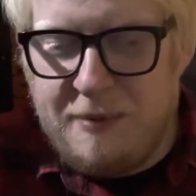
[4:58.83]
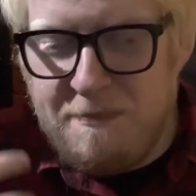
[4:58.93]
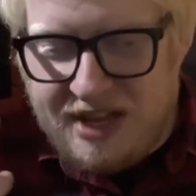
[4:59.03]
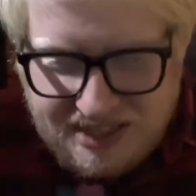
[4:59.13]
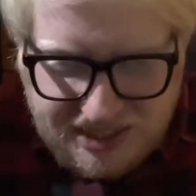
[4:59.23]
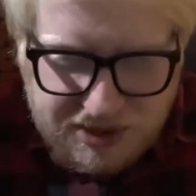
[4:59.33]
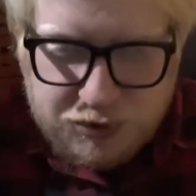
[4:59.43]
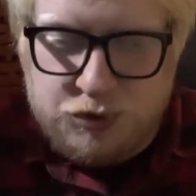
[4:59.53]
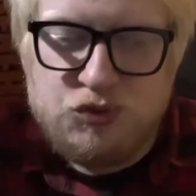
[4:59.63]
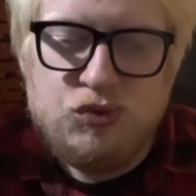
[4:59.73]
mintiness
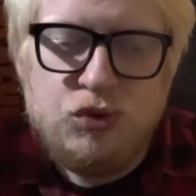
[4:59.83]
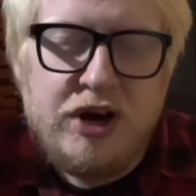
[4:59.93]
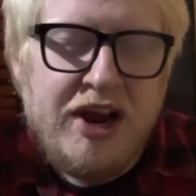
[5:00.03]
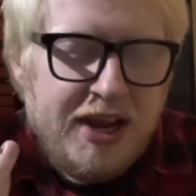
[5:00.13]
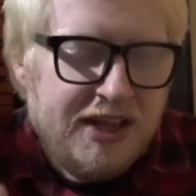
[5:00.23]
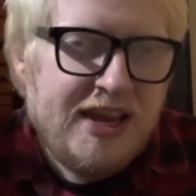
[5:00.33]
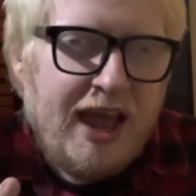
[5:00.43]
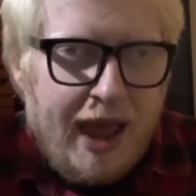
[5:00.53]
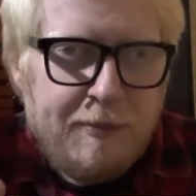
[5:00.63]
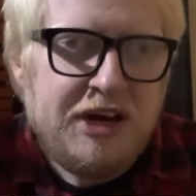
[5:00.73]
would really
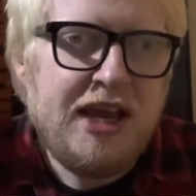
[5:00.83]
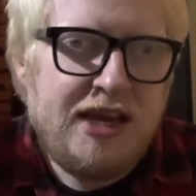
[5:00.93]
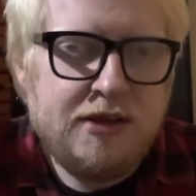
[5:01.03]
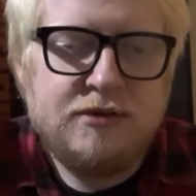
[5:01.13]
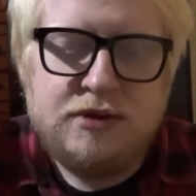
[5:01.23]
emanate